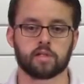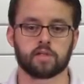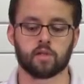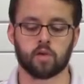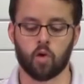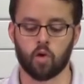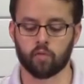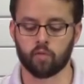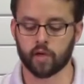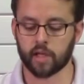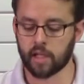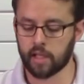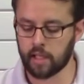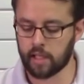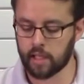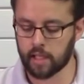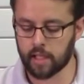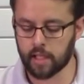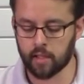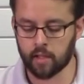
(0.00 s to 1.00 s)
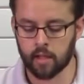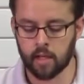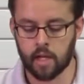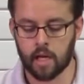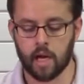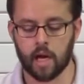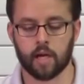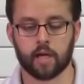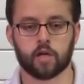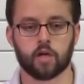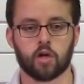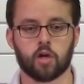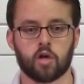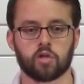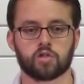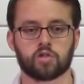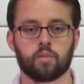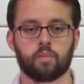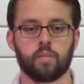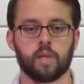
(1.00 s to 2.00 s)
that's overheating it. It could
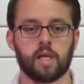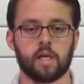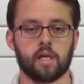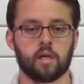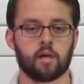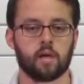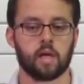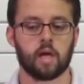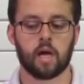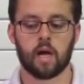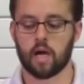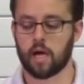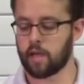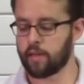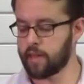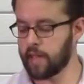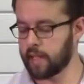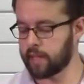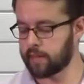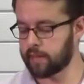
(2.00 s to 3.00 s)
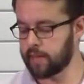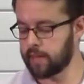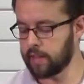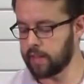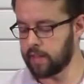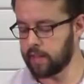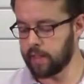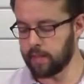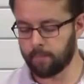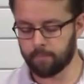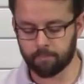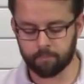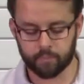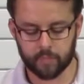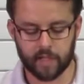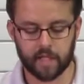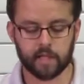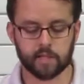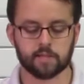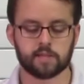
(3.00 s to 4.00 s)
also be that the
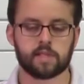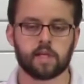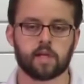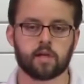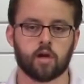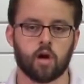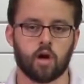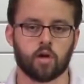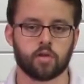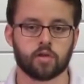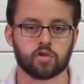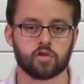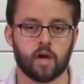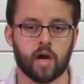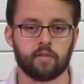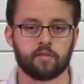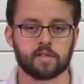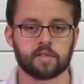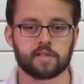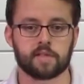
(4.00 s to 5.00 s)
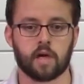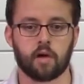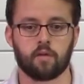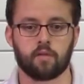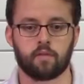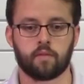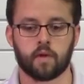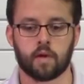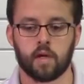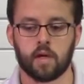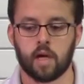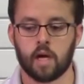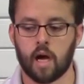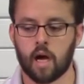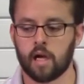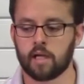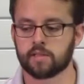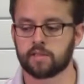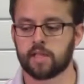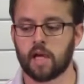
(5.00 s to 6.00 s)
heat sink on the drive itself
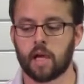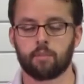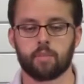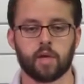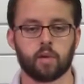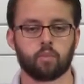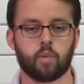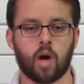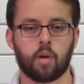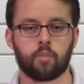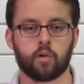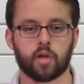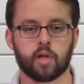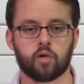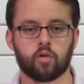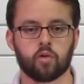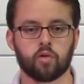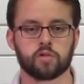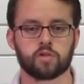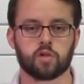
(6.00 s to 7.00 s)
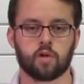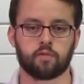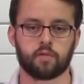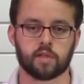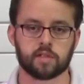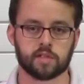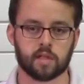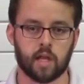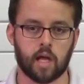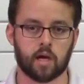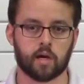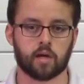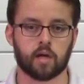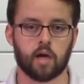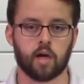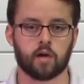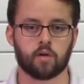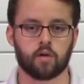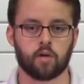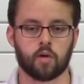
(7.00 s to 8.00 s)
is not being properly cooled, so if there's a lot of
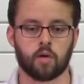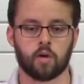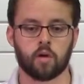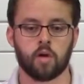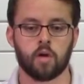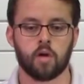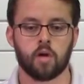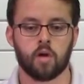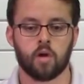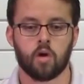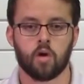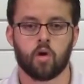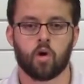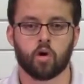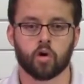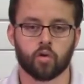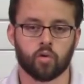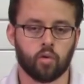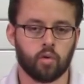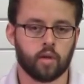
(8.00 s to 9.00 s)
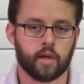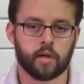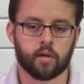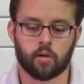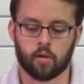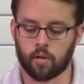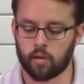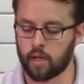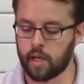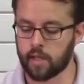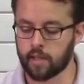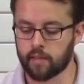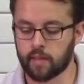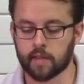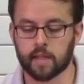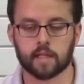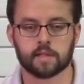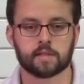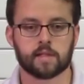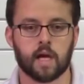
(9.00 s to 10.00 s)
gunk or coolant or
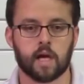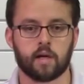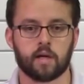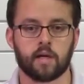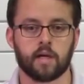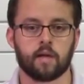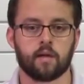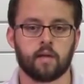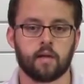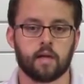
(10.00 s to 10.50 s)
anything that's gotten